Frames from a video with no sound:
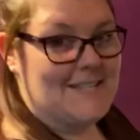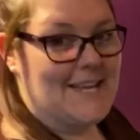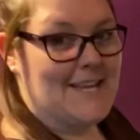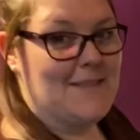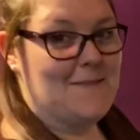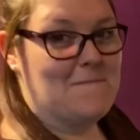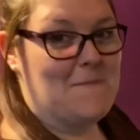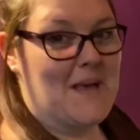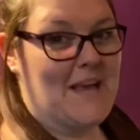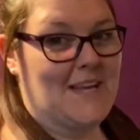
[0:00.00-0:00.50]

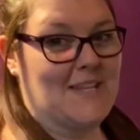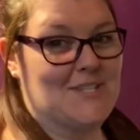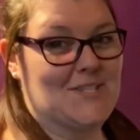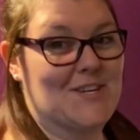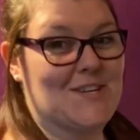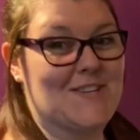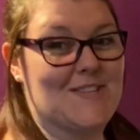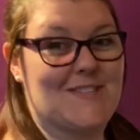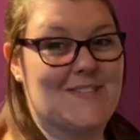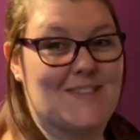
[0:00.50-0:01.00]
the
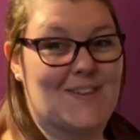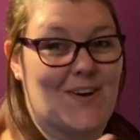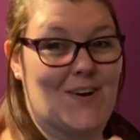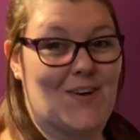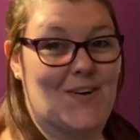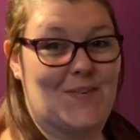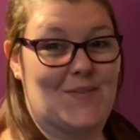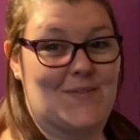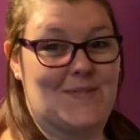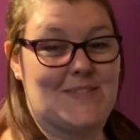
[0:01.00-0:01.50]
pictures
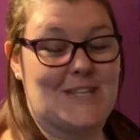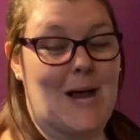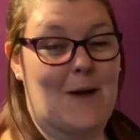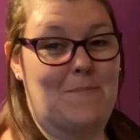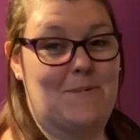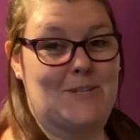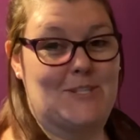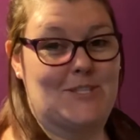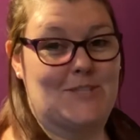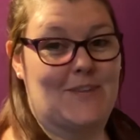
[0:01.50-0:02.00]
on
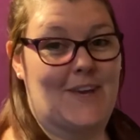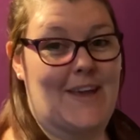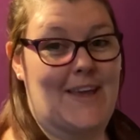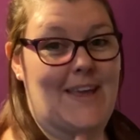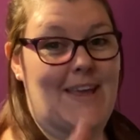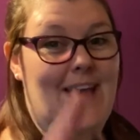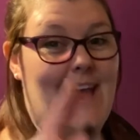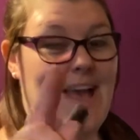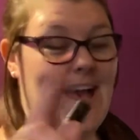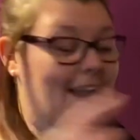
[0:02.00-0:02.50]

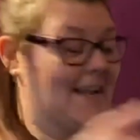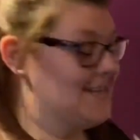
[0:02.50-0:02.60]
Tapestry and it's